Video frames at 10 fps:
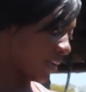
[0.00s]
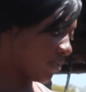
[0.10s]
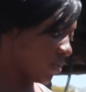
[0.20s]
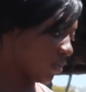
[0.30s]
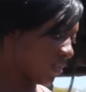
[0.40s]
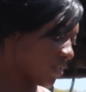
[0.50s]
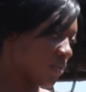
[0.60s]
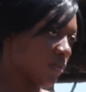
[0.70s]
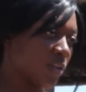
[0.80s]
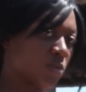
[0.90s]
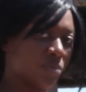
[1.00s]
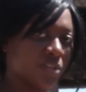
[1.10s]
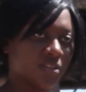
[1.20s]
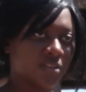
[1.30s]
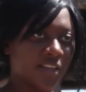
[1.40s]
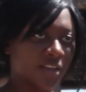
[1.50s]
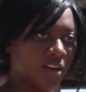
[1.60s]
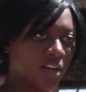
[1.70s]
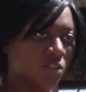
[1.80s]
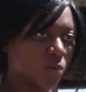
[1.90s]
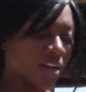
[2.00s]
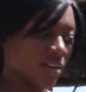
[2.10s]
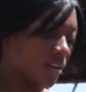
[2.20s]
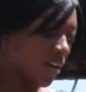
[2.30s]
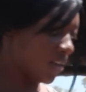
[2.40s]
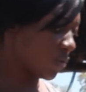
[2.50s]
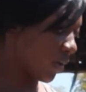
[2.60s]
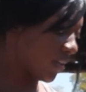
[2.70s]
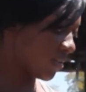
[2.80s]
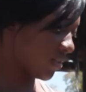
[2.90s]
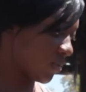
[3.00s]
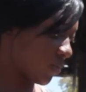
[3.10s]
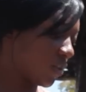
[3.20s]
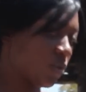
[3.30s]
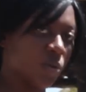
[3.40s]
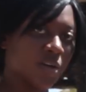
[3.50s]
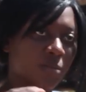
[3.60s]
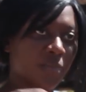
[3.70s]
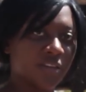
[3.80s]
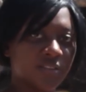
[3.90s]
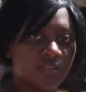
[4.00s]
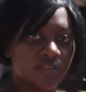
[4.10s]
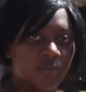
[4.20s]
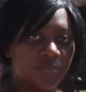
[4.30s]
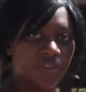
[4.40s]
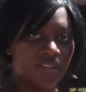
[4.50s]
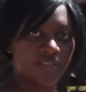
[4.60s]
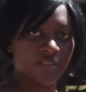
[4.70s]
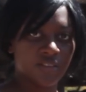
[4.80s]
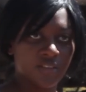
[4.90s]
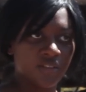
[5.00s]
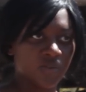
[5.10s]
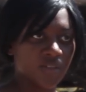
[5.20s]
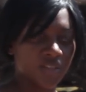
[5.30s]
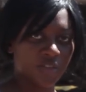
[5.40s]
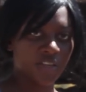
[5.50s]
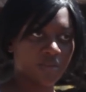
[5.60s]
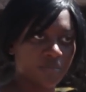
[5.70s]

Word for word: like to do is not to breed like a large white and a large white. This is what you want to mix the breeds so that you get the